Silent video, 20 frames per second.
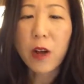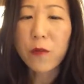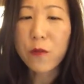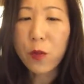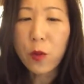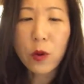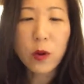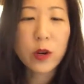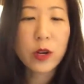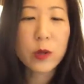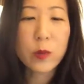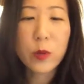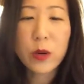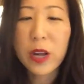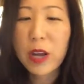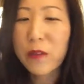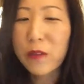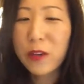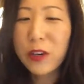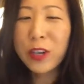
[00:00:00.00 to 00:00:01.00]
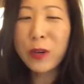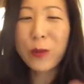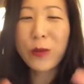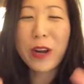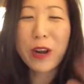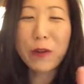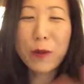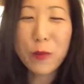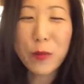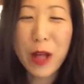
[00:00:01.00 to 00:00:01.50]
forward,
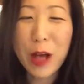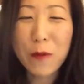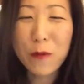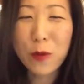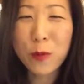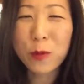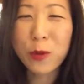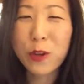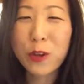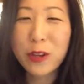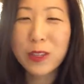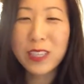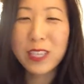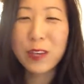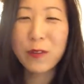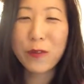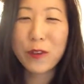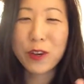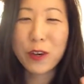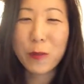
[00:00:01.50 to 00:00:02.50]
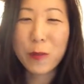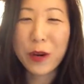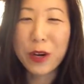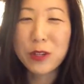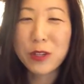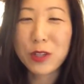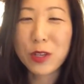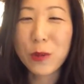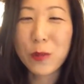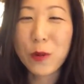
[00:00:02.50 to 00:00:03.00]
whatever platform you're using, if you're on
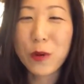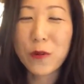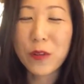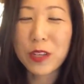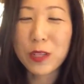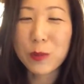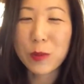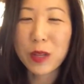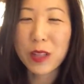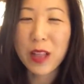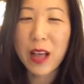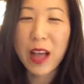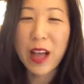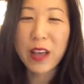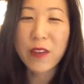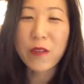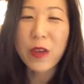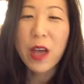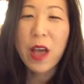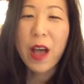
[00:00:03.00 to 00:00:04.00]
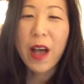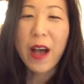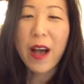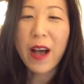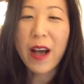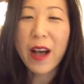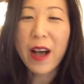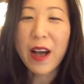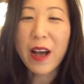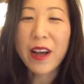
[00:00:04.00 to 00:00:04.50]
Periscope or Facebook Live.
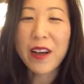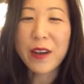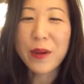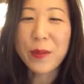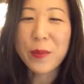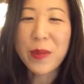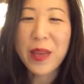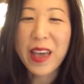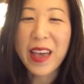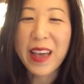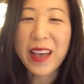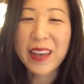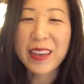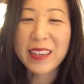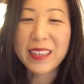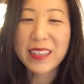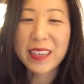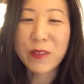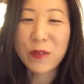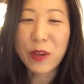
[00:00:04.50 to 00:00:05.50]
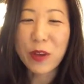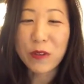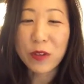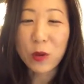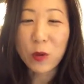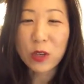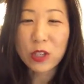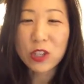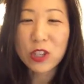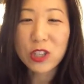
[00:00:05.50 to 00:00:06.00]
And if you have
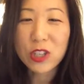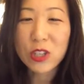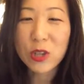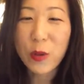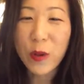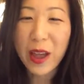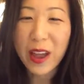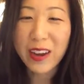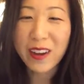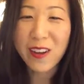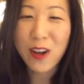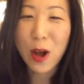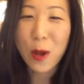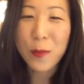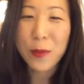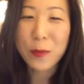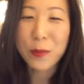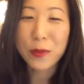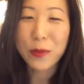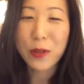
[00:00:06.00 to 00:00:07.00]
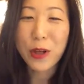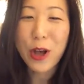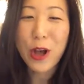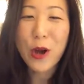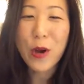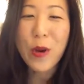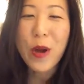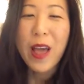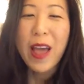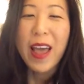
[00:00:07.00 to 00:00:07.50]
any questions, go ahead and comment
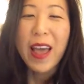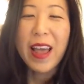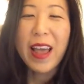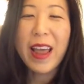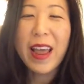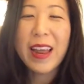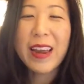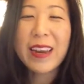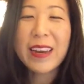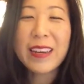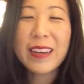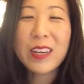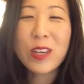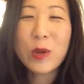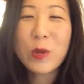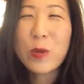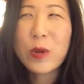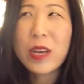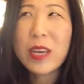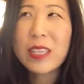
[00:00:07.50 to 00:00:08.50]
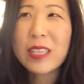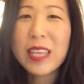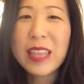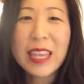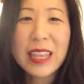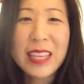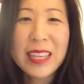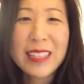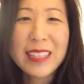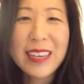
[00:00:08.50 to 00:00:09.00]
below. Anyways, I
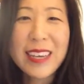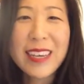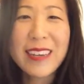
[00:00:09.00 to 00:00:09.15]
think that's